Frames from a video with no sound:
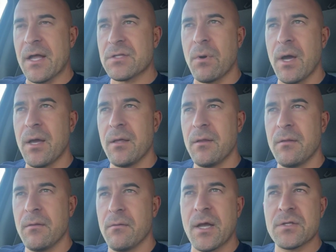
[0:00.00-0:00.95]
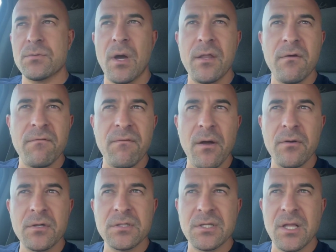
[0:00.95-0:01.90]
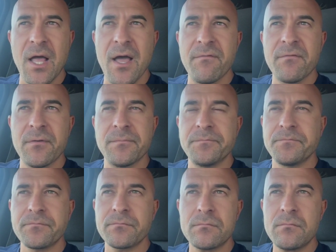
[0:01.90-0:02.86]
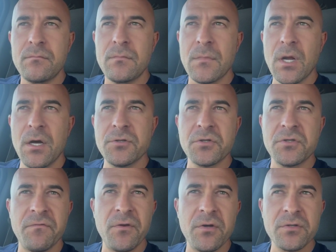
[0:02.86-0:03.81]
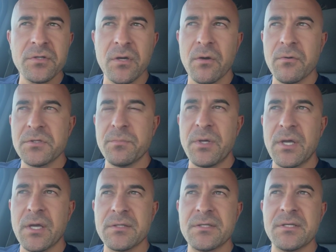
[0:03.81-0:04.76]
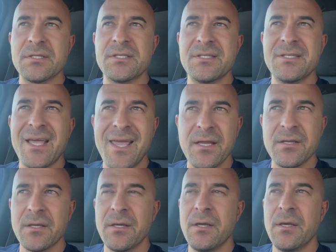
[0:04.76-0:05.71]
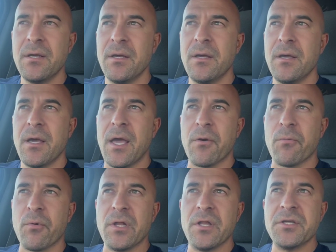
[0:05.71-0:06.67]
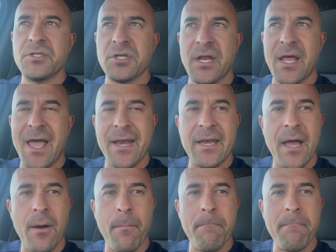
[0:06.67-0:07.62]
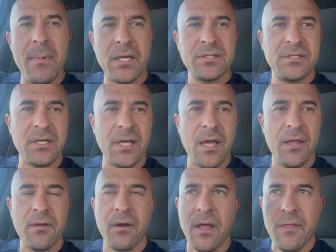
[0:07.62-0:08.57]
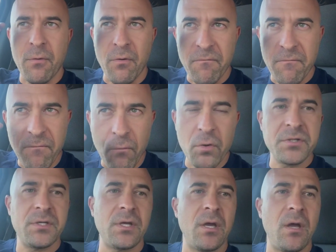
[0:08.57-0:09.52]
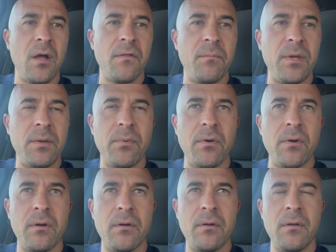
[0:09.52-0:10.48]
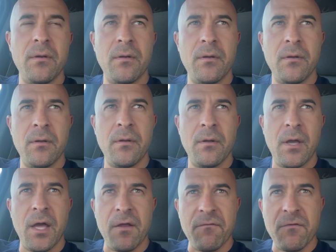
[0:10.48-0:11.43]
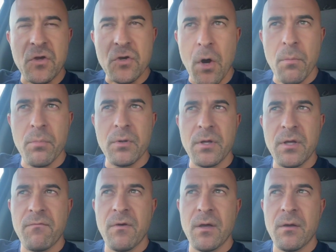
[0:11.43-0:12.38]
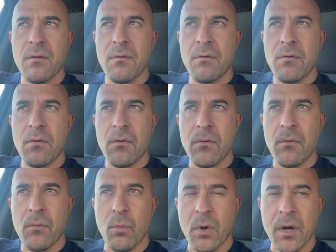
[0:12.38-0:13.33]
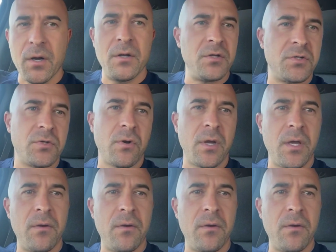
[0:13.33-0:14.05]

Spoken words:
why the founders left hundreds of years ago, was because the state and religion had now mixed together, and they were forcing it on the people. And if you don't believe it, we're going to destroy you.